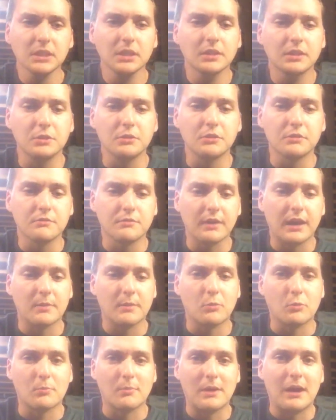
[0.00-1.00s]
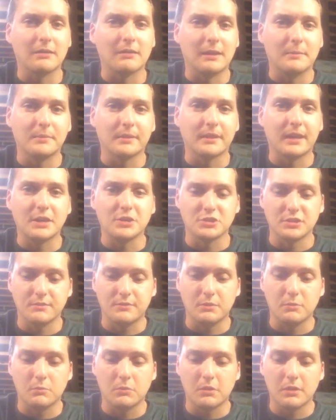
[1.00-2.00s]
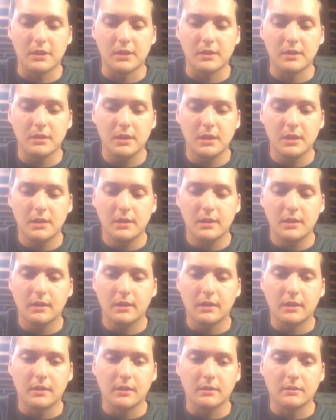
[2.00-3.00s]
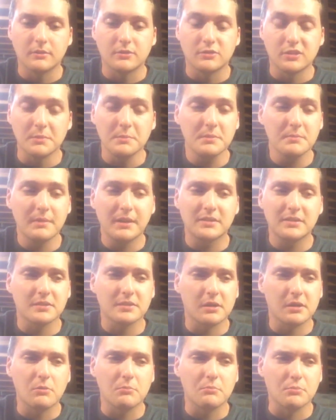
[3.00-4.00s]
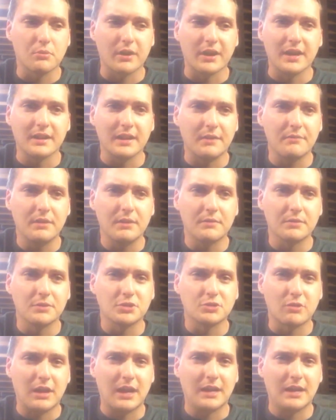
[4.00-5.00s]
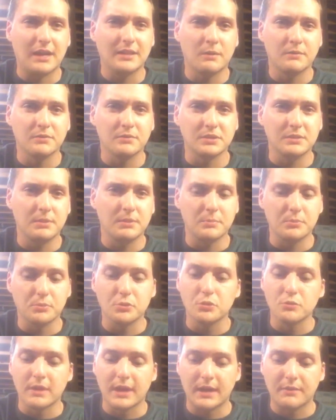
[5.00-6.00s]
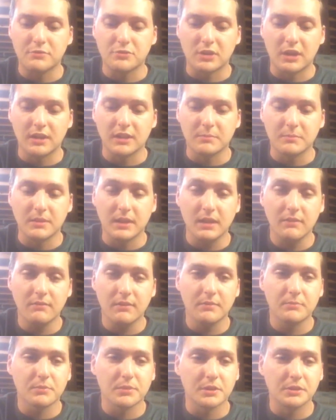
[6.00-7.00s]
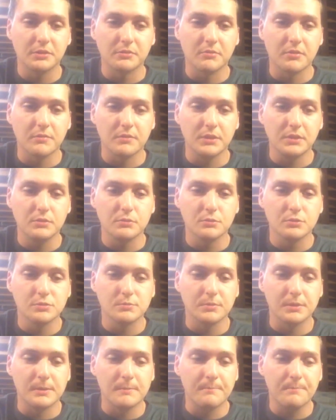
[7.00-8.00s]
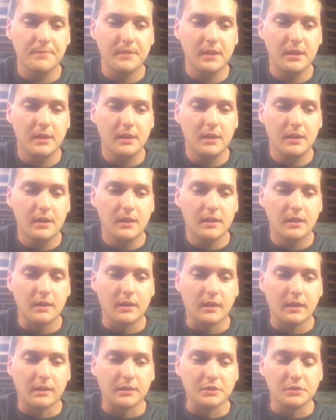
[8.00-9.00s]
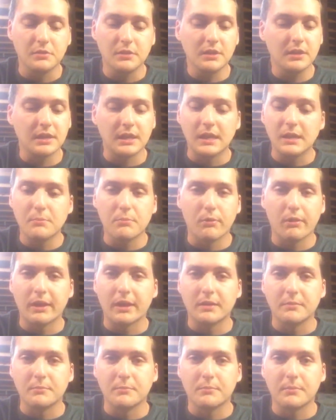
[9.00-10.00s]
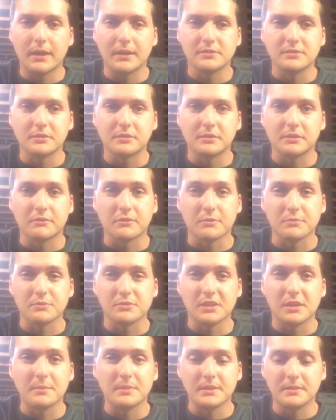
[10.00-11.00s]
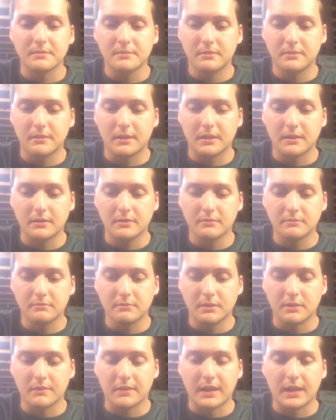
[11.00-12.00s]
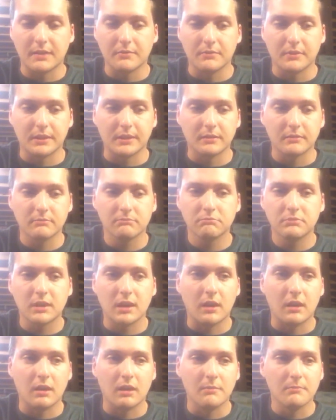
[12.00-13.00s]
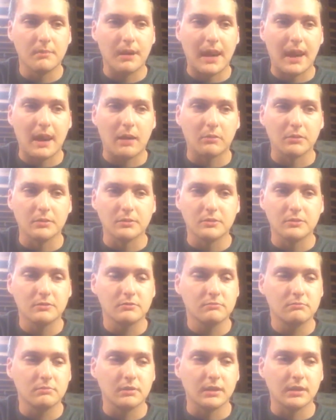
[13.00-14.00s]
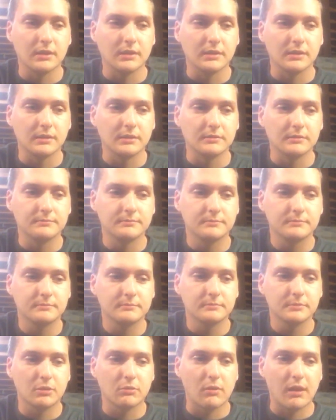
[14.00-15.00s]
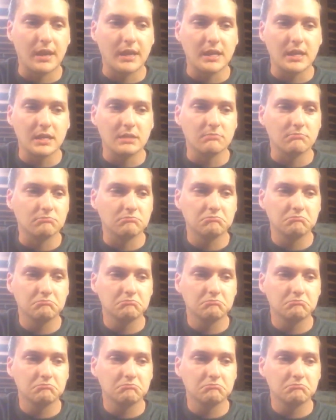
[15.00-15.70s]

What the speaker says: you can find a more mild application if you want. Summit makes their own brand. I've never tried them. I've seen people who have tried them, and they've had pretty good reviews. But you can get any brand basically from Summit. They have like Comp, Howard's, Crane,